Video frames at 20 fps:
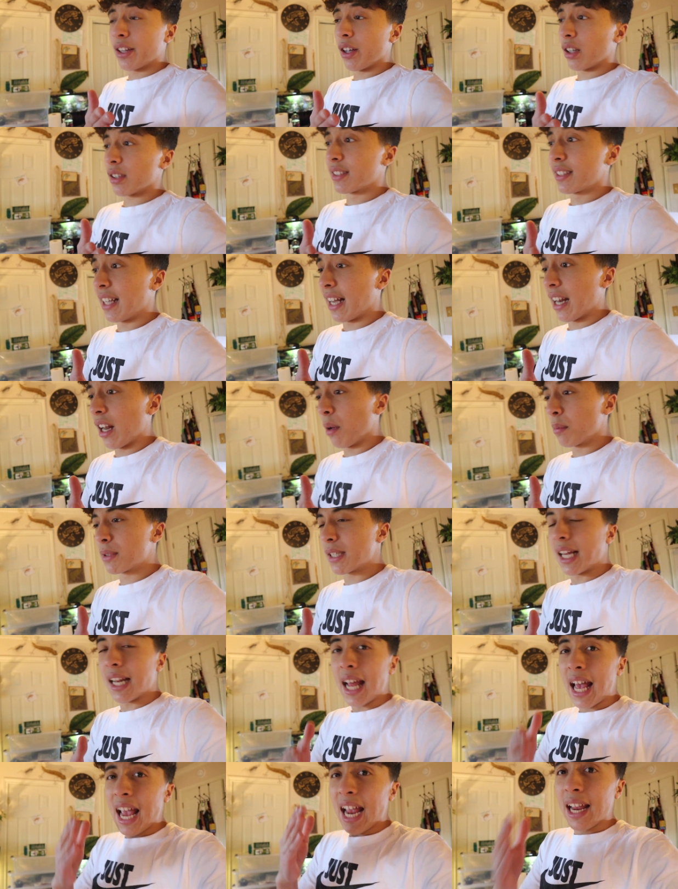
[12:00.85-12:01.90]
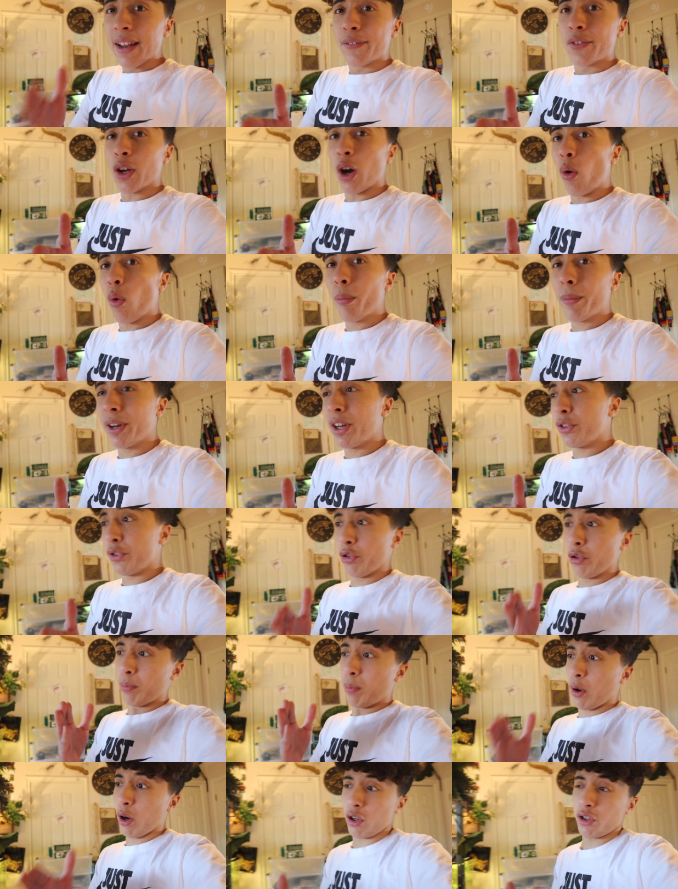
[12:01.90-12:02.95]
y'all setups. And hey, if y'all want me to do a
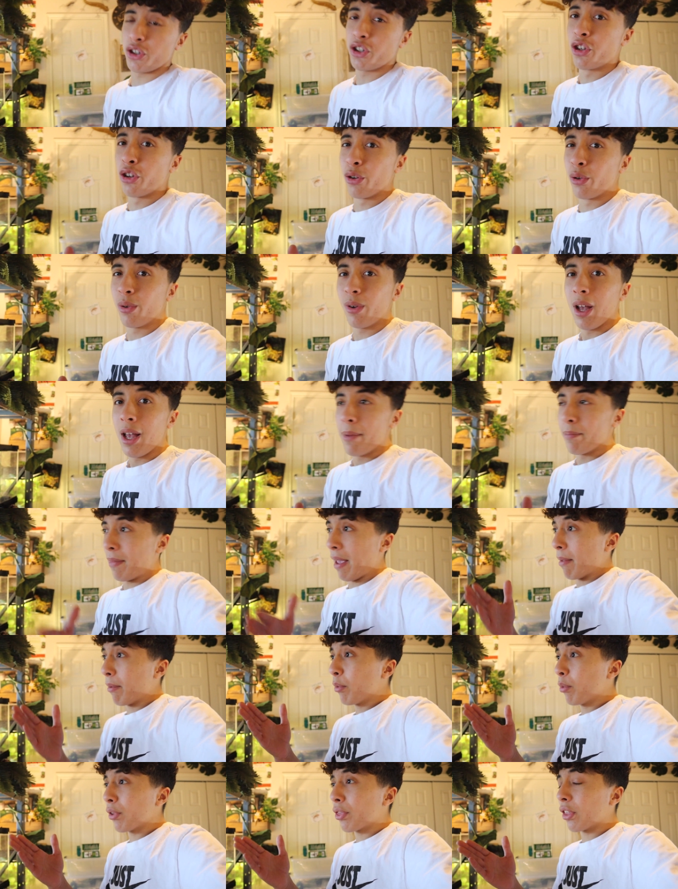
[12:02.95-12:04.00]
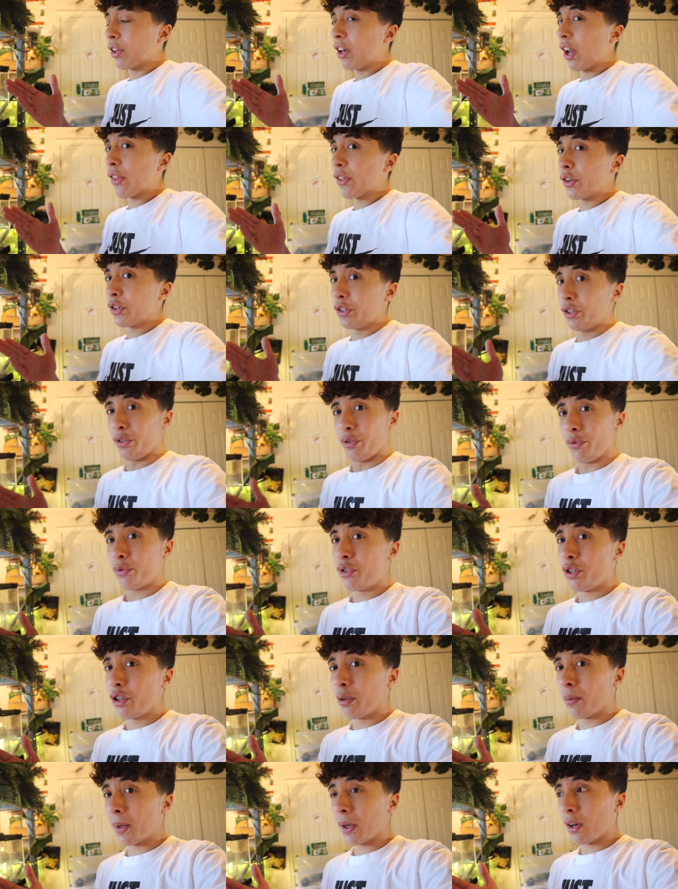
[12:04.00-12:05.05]
part 2, maybe with another
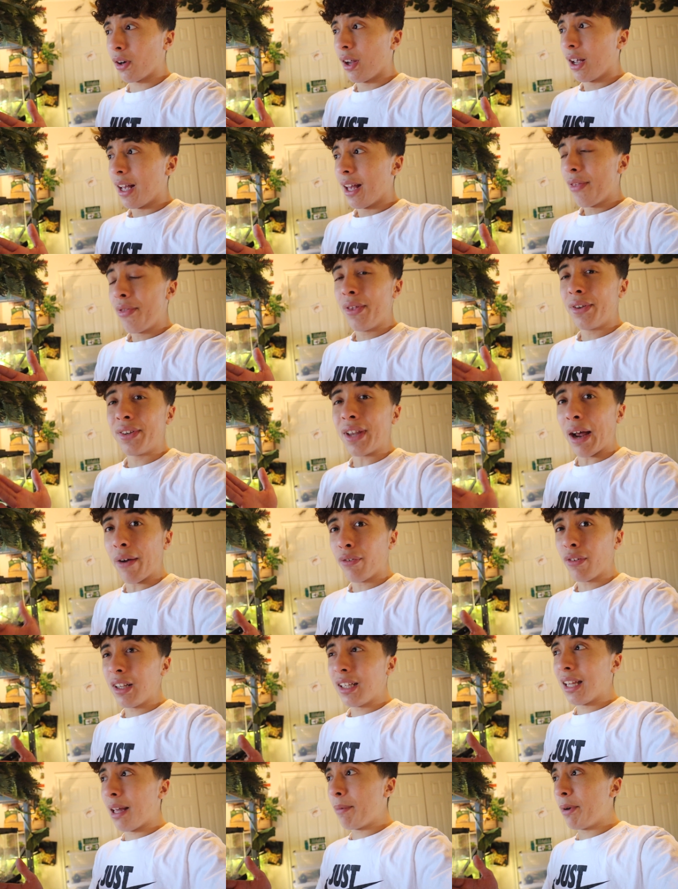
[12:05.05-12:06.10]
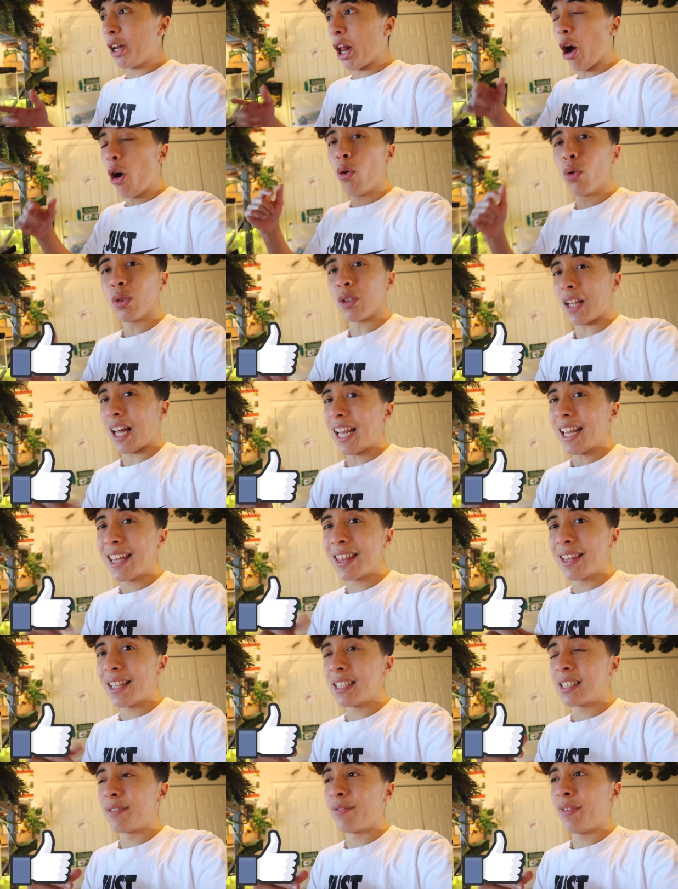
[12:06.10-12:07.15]
YouTuber, then definitely let me know. Like
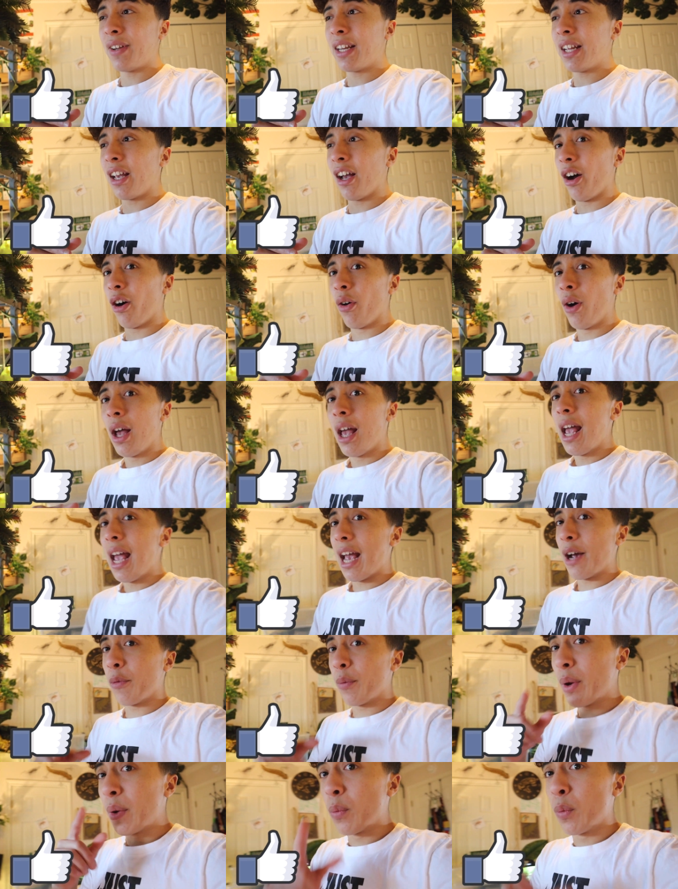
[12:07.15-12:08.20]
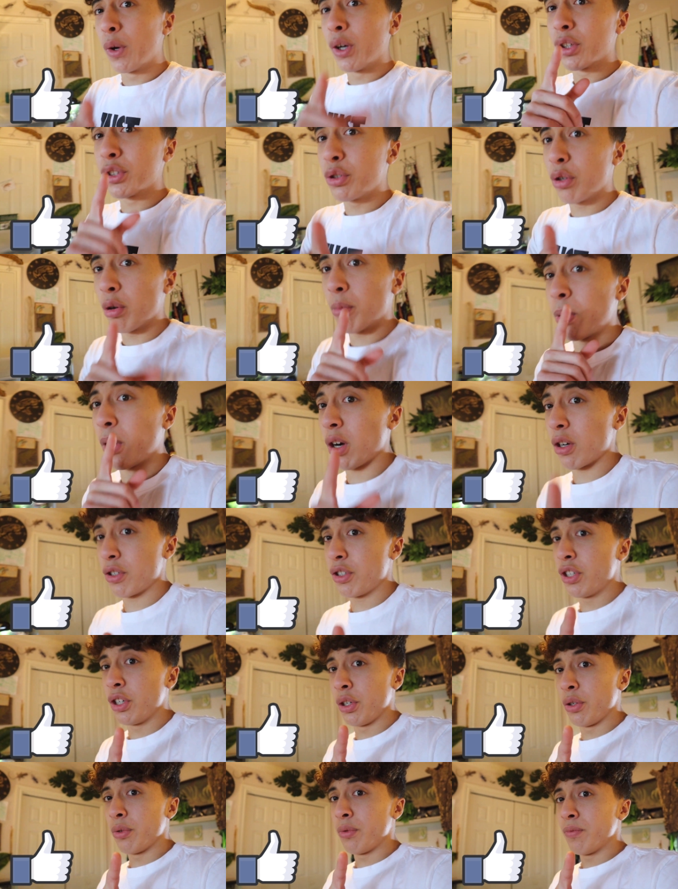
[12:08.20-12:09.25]
this video, and we will do a part
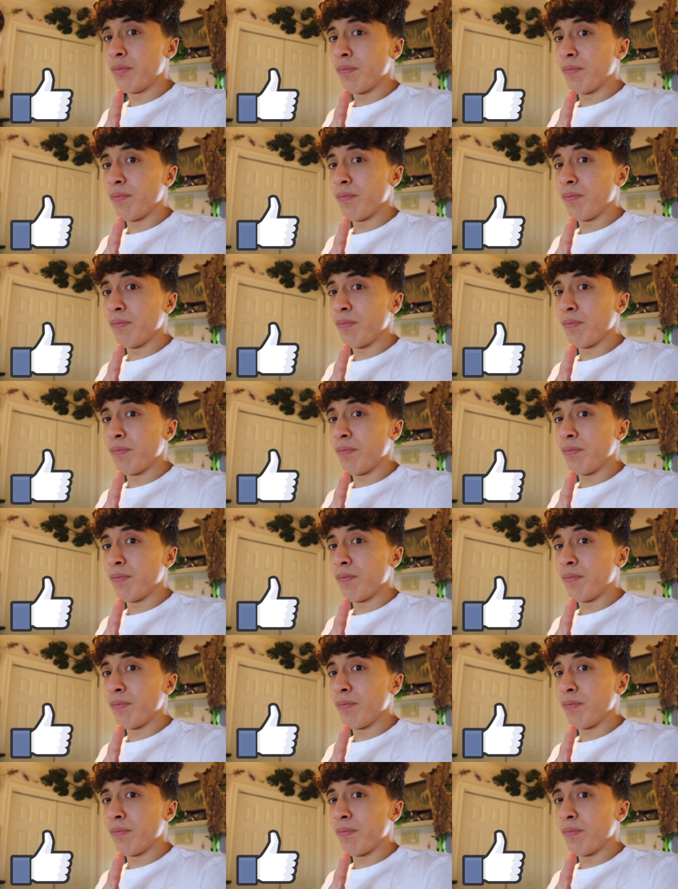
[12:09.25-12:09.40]
2.